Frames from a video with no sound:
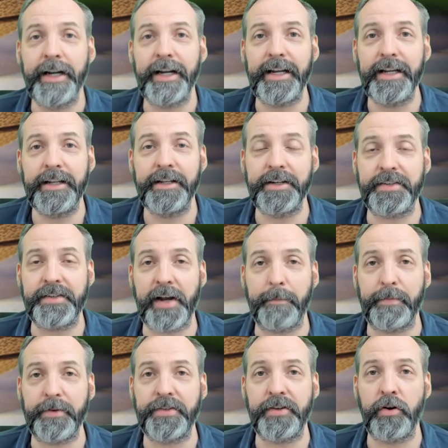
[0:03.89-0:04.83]
In this
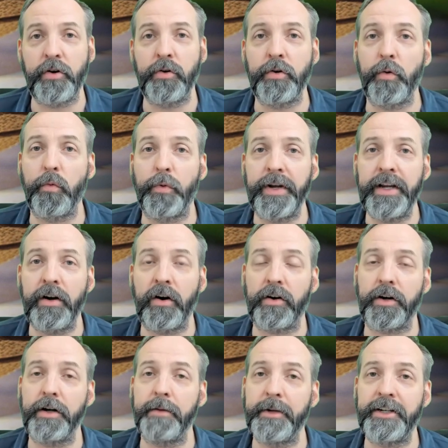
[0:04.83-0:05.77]
episode, we
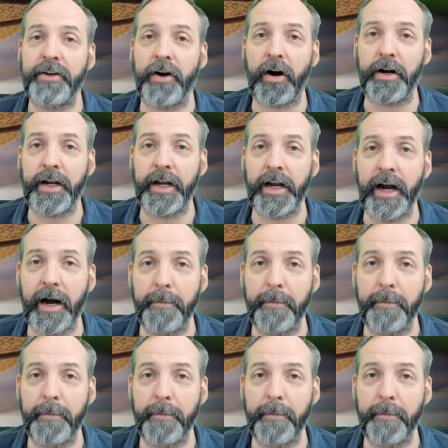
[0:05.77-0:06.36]
are gonna be talking